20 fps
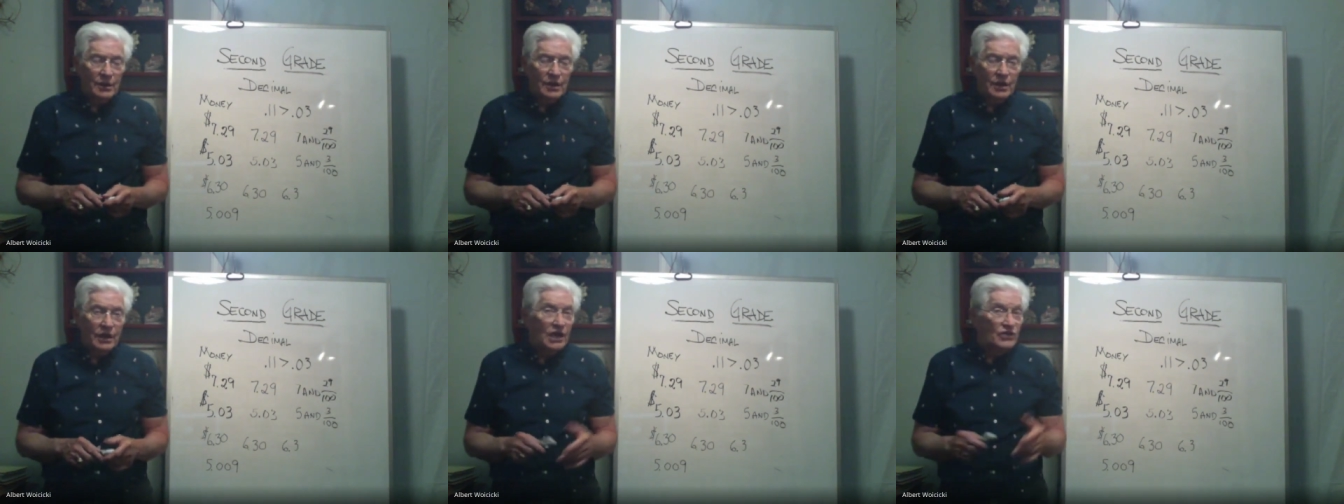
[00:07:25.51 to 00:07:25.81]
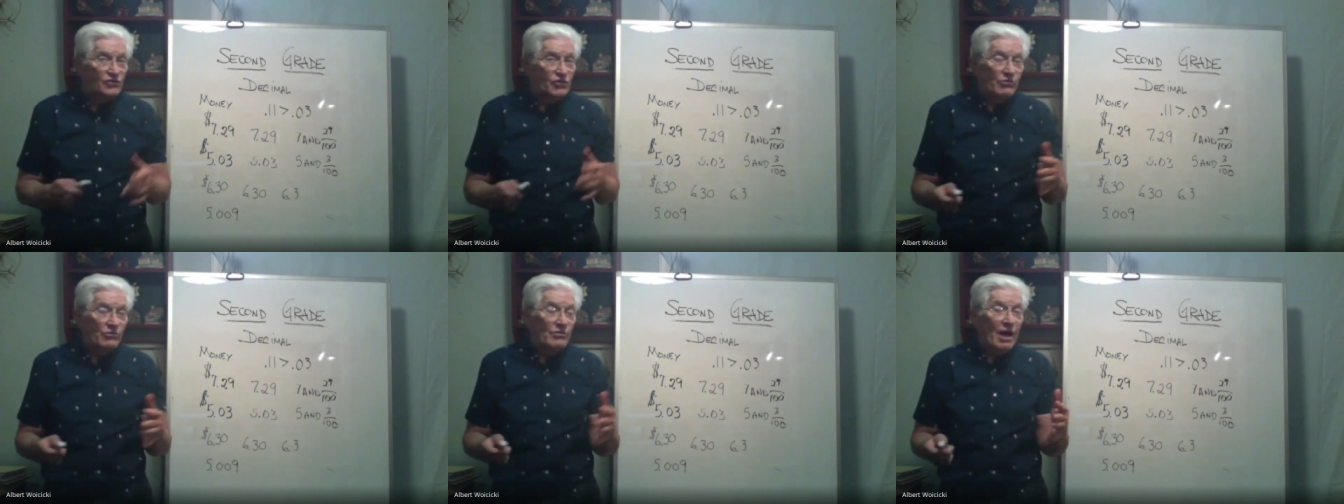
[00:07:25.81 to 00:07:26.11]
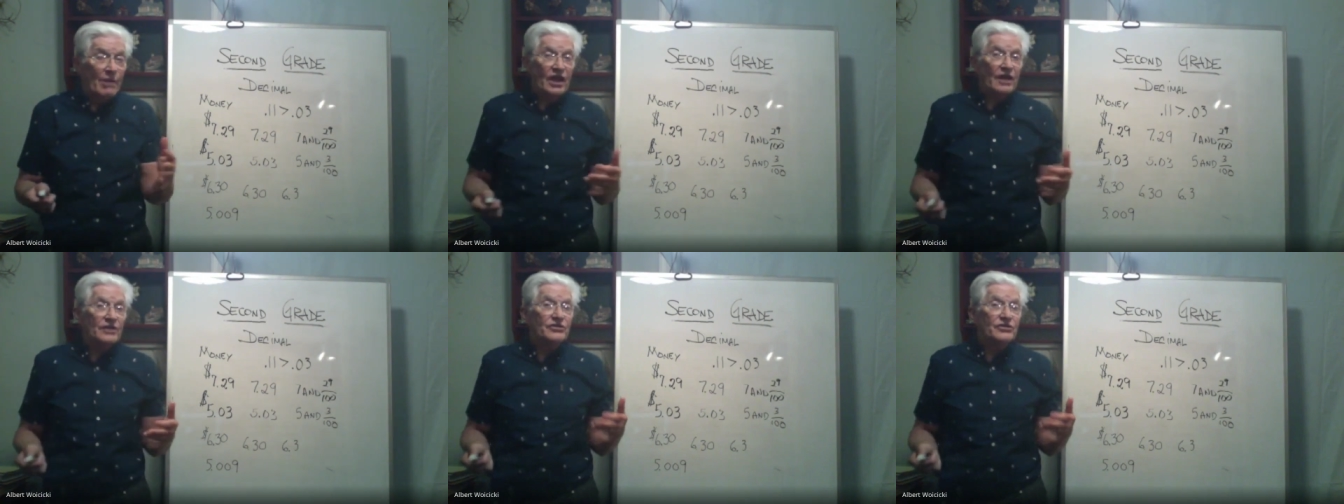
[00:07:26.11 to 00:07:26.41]
Because
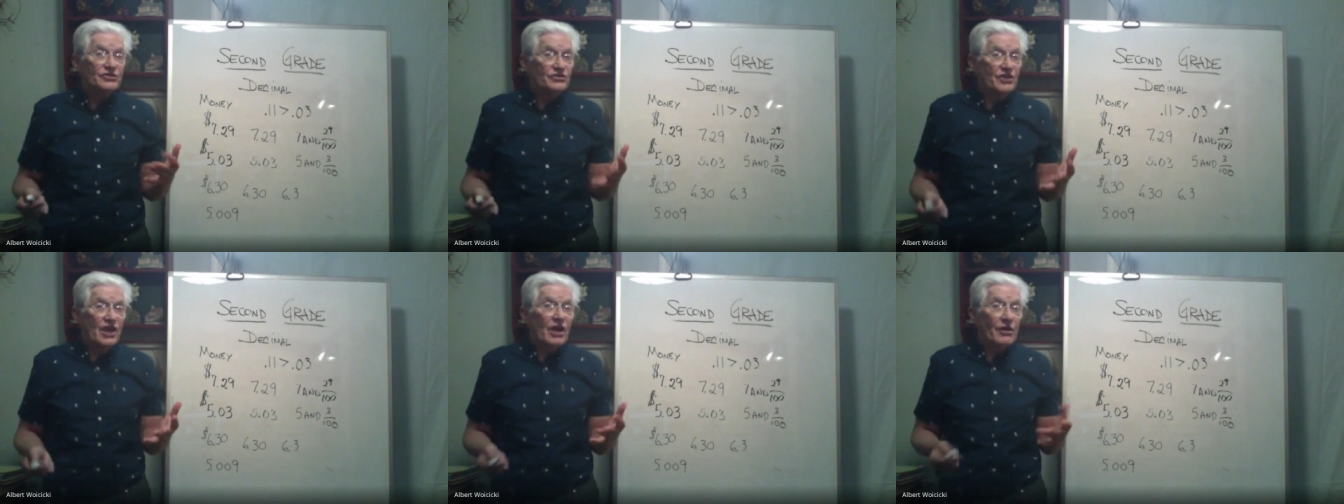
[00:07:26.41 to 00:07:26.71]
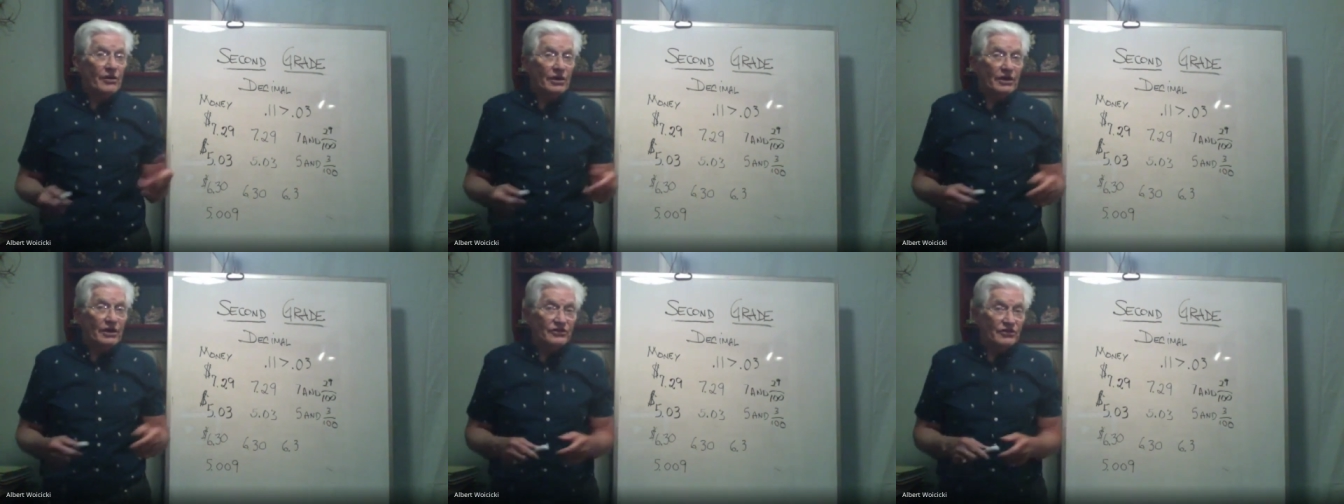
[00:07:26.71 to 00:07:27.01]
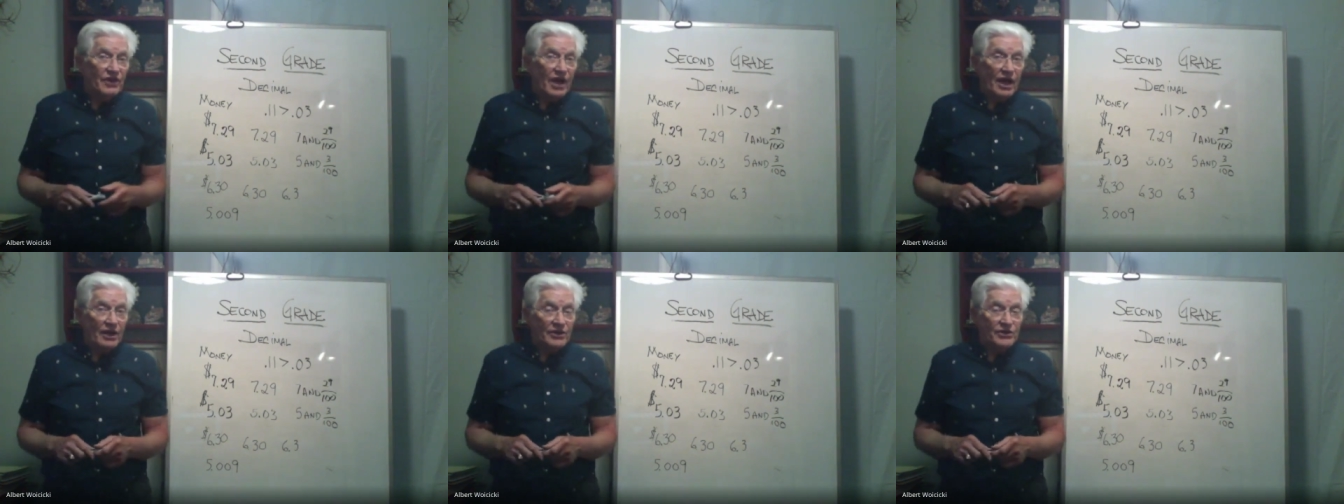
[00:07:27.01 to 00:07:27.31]
remember, staring is
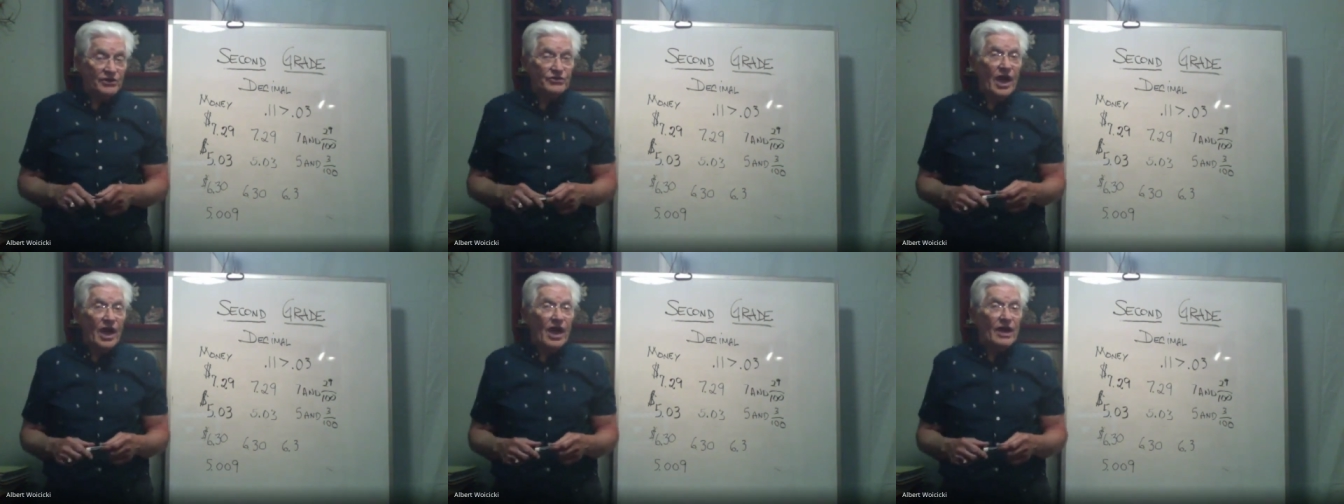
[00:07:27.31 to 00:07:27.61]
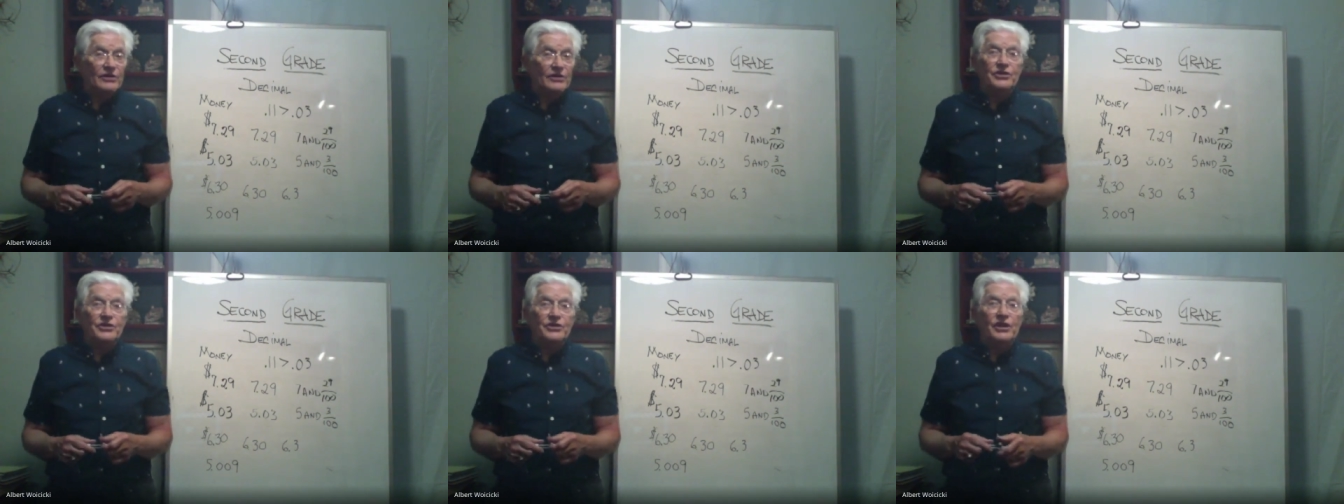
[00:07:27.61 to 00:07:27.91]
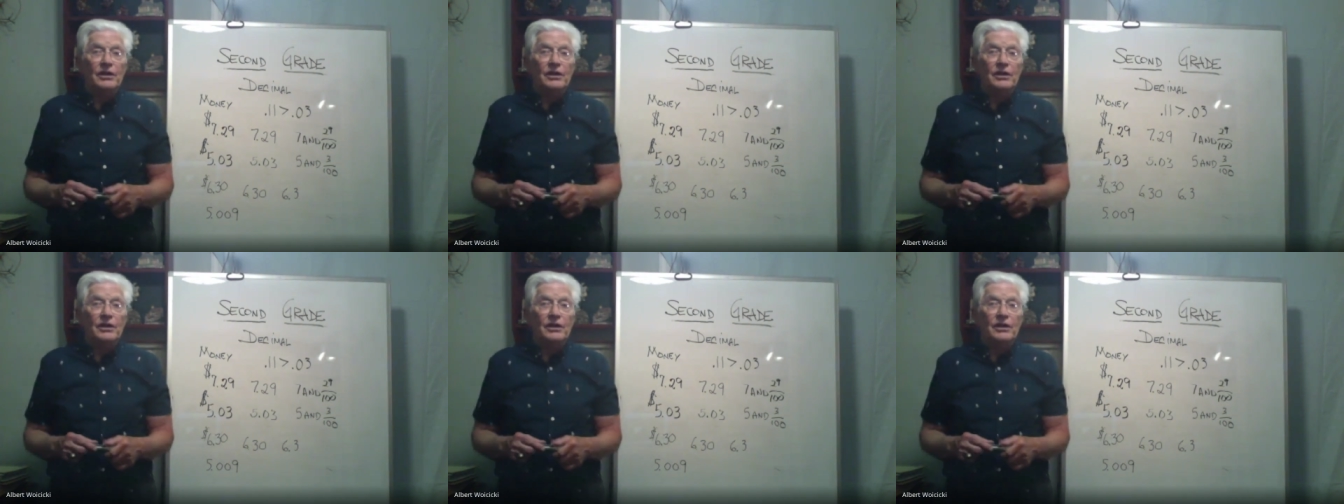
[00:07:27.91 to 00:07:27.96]
not a strategy.